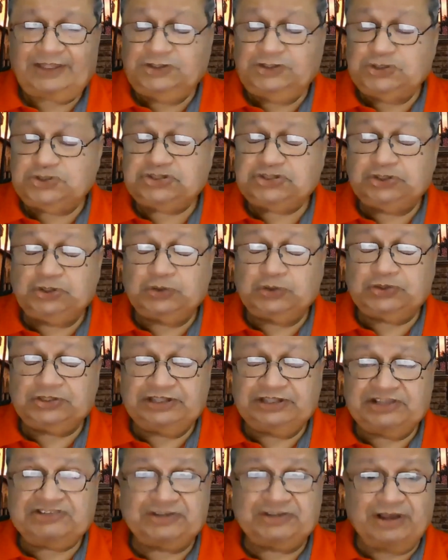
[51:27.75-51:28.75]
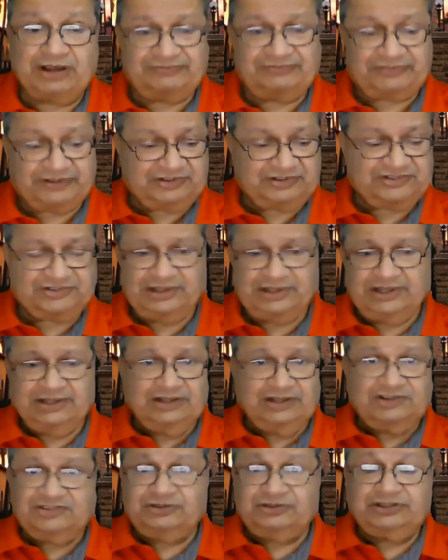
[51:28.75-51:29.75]
You should go to this office.
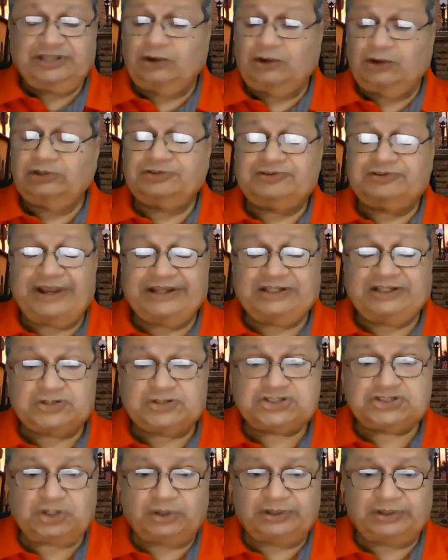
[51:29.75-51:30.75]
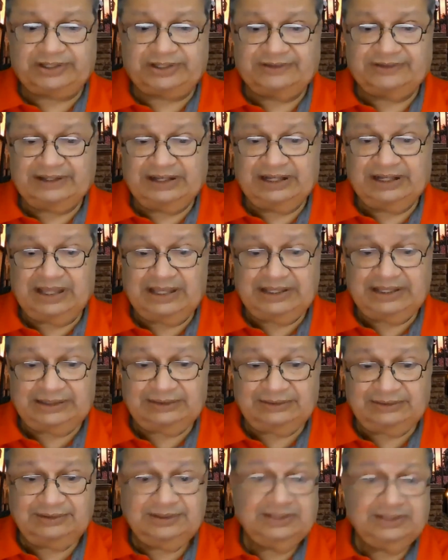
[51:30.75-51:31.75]
So they all try to shorten the line.
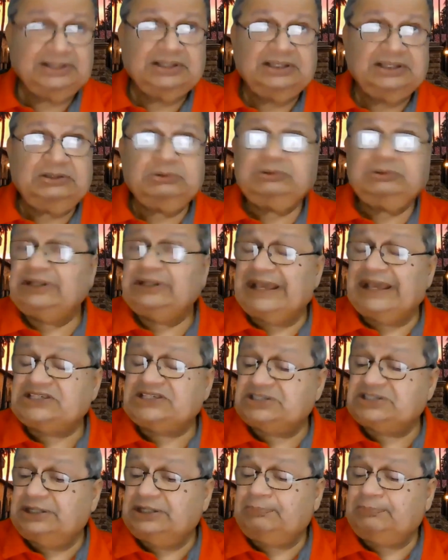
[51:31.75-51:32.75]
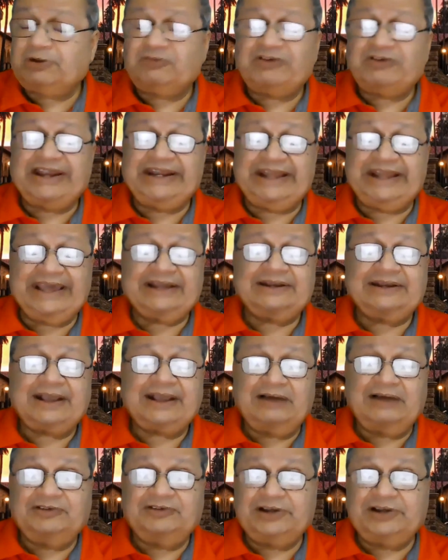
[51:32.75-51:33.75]
You can actually provide air
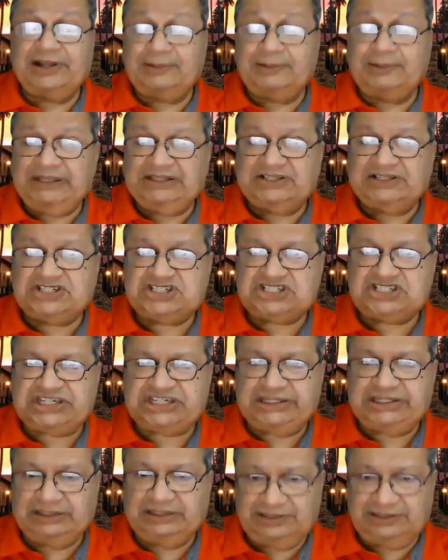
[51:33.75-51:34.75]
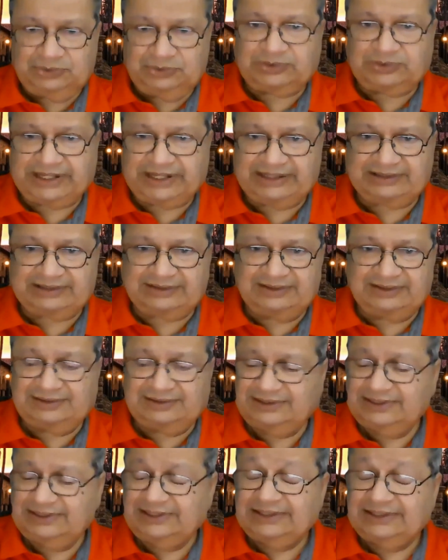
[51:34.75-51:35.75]
cover and be the shield. You take
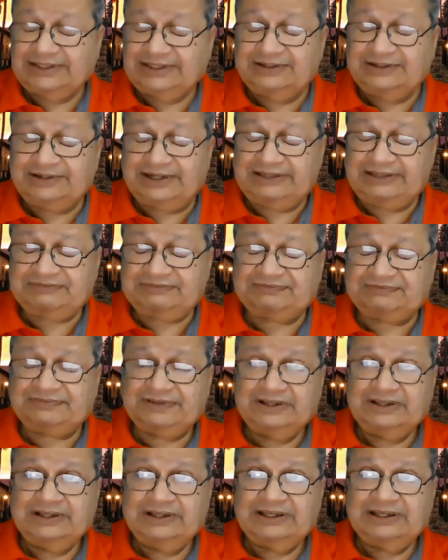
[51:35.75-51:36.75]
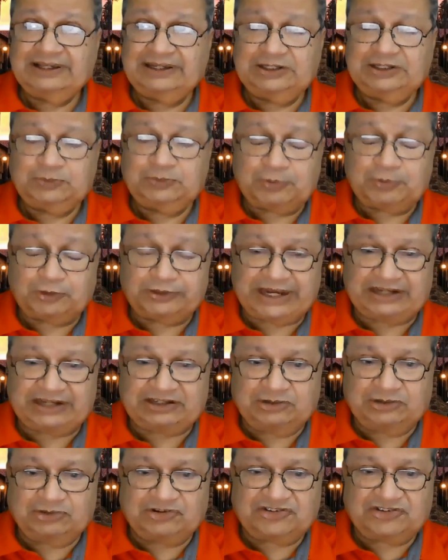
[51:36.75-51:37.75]
the grief and you
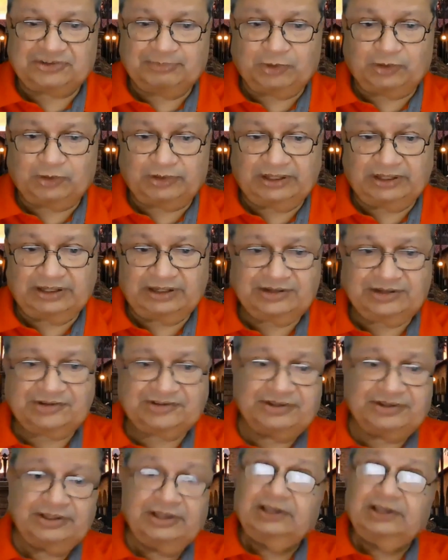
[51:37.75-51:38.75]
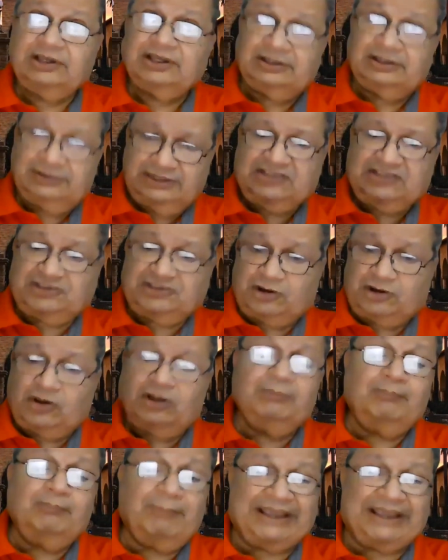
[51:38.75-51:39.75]
protect your subordinates. And these are
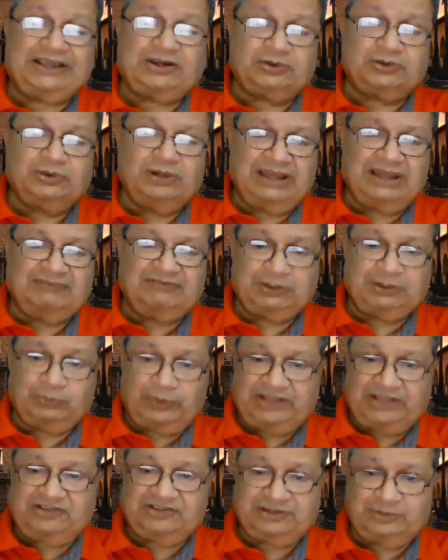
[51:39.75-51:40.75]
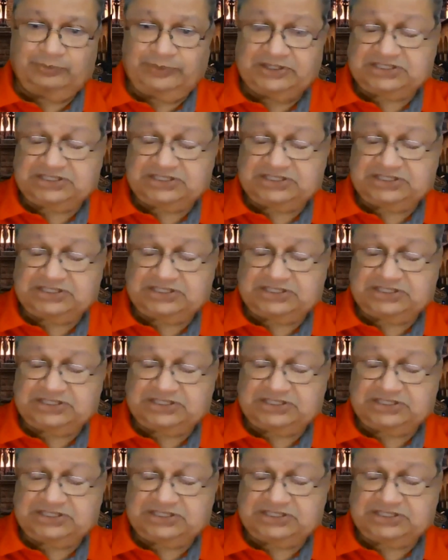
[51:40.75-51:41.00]
all micro level ways in